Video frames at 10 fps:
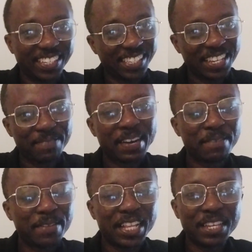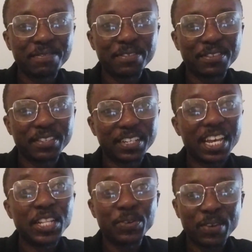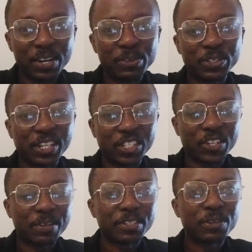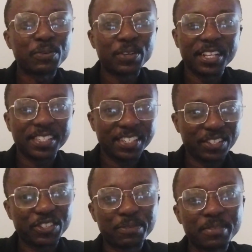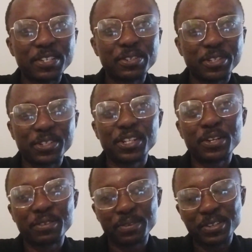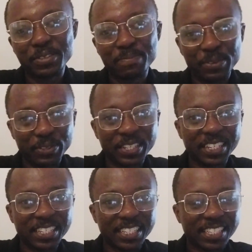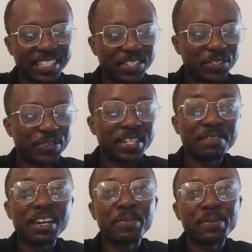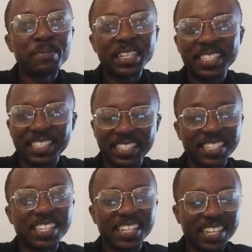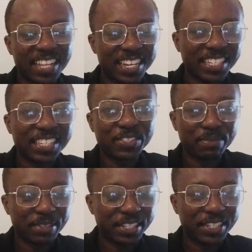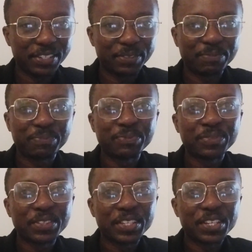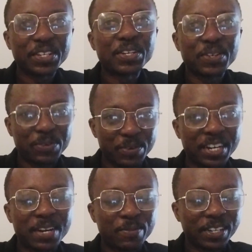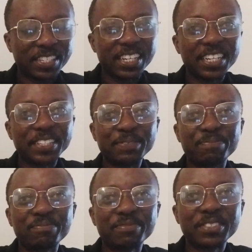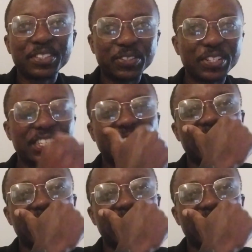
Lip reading: the same I believe anyone who subscribes and who listens to me also loves good music. So whenever we meet, it's a delight to meet you. Welcome once again to this